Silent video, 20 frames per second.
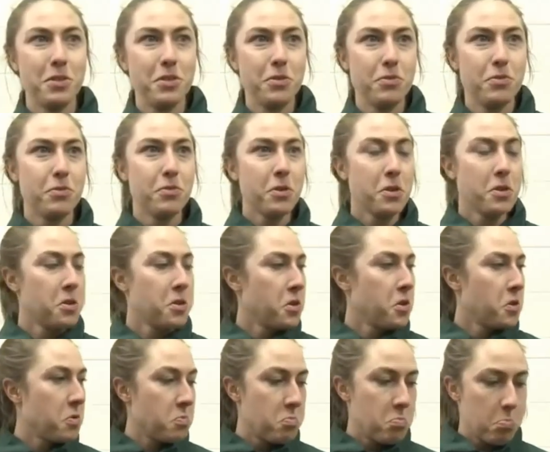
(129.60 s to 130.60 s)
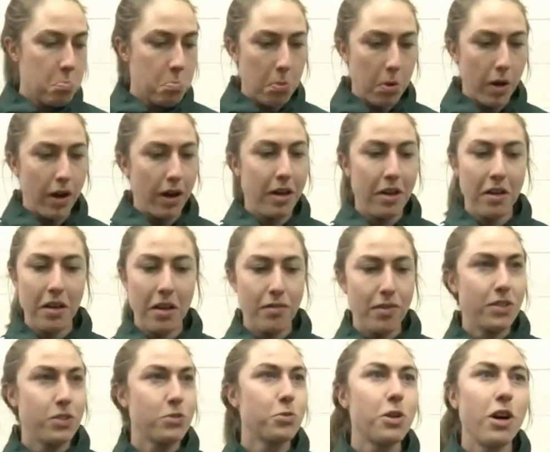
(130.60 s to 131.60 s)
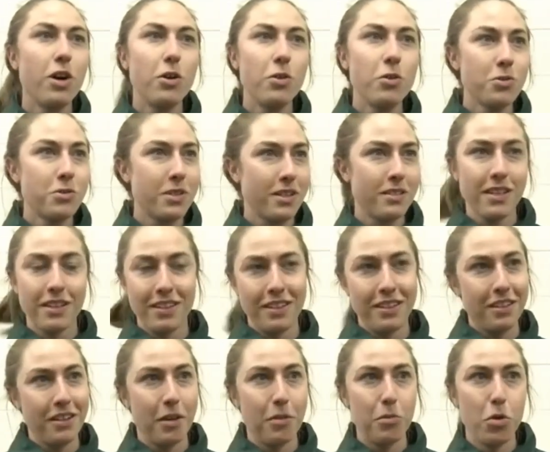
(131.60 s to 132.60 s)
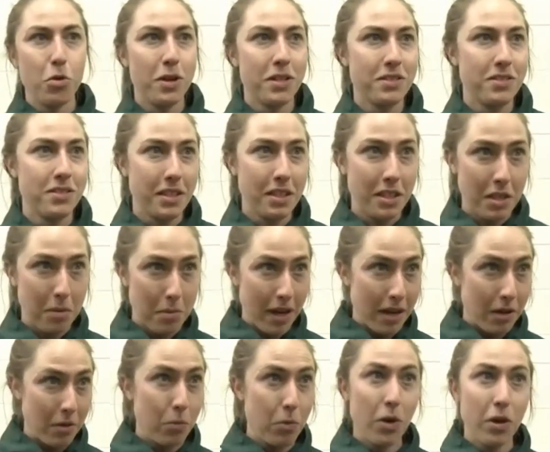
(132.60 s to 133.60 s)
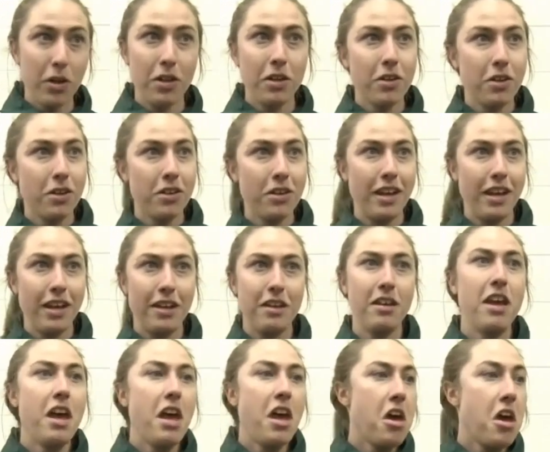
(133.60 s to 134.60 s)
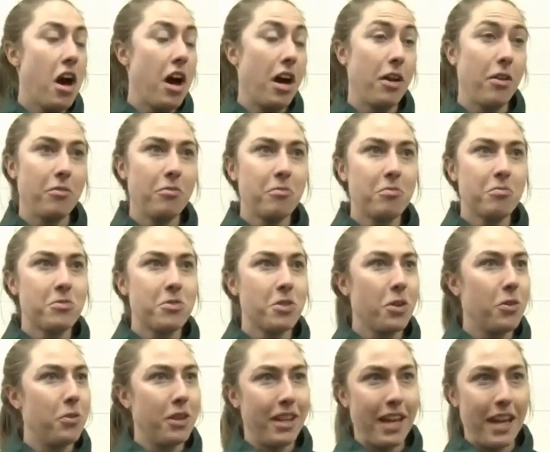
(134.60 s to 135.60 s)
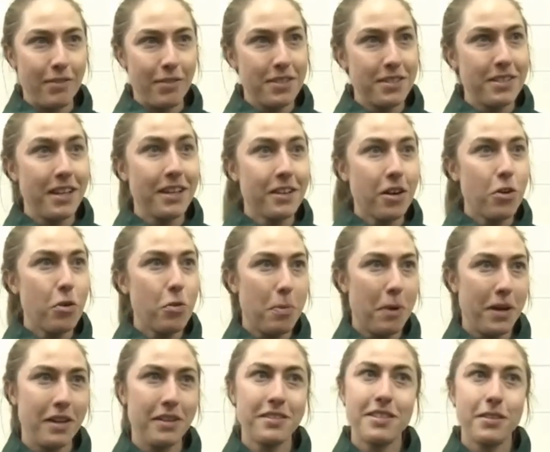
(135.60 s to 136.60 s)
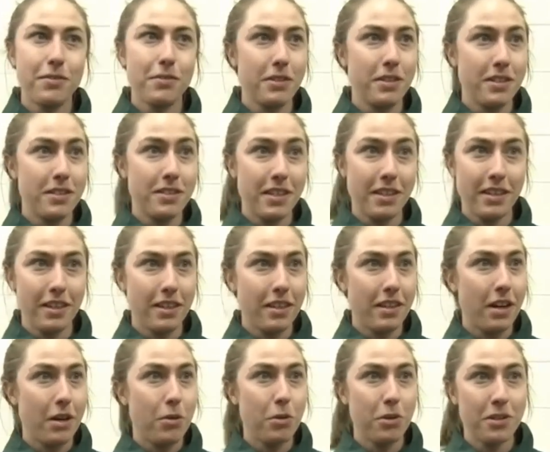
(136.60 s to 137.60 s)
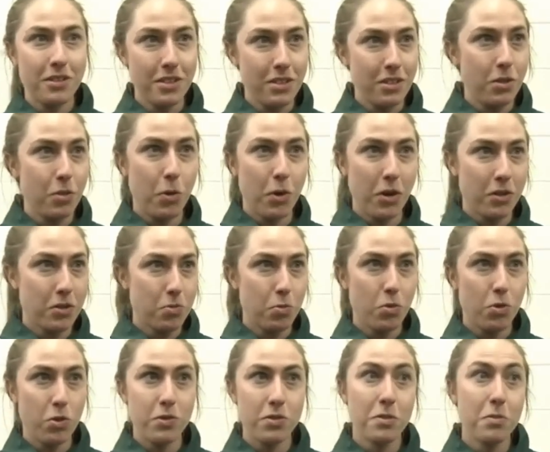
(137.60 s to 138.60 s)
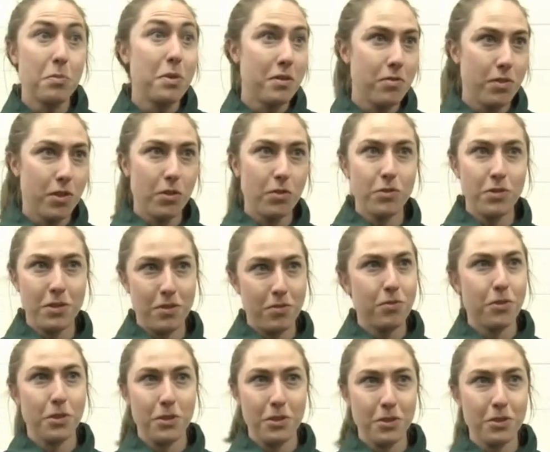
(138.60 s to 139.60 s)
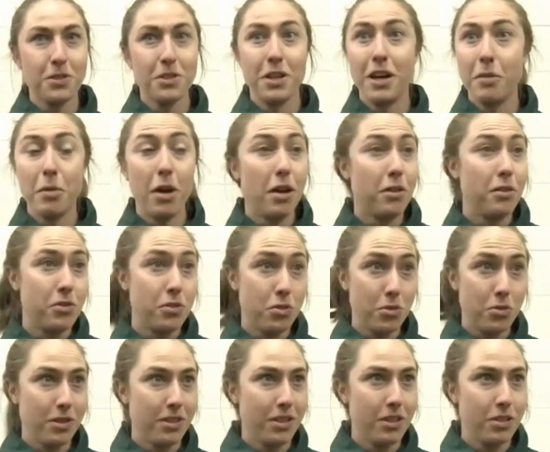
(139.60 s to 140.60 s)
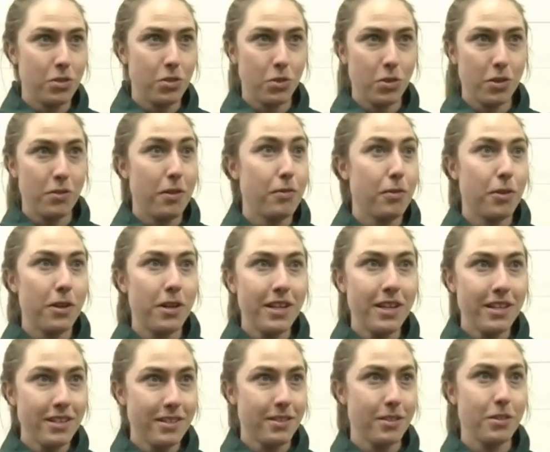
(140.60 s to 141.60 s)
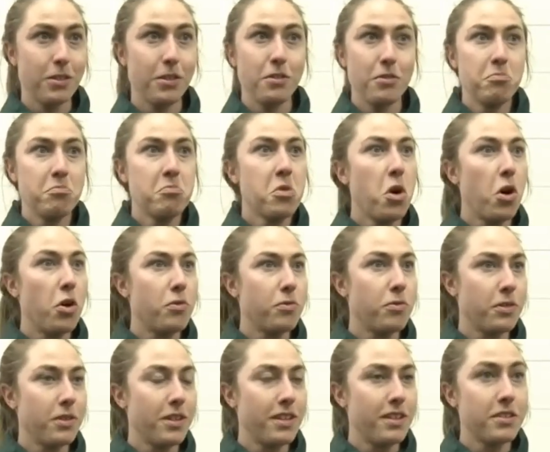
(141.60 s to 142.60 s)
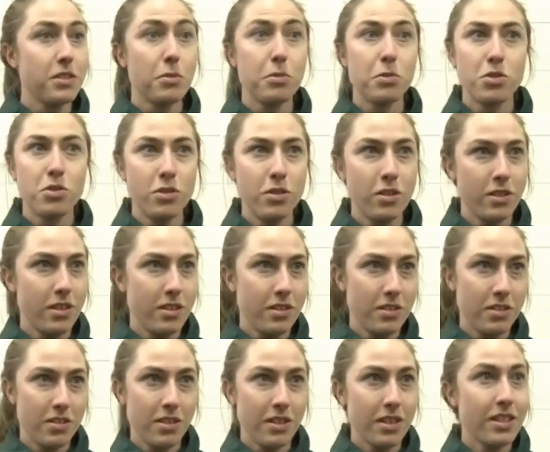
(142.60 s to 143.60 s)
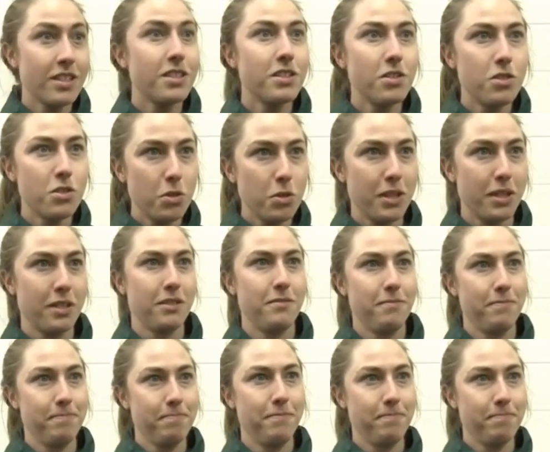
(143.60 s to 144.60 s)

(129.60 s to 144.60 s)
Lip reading: of my eventual goals, that's something I'm always thinking about and working on, and I don't really have a set goal, but it's definitely something that I will continue to work towards and be involved in for a long time. I do really enjoy refereeing, so hopefully there's opportunities to continue doing it.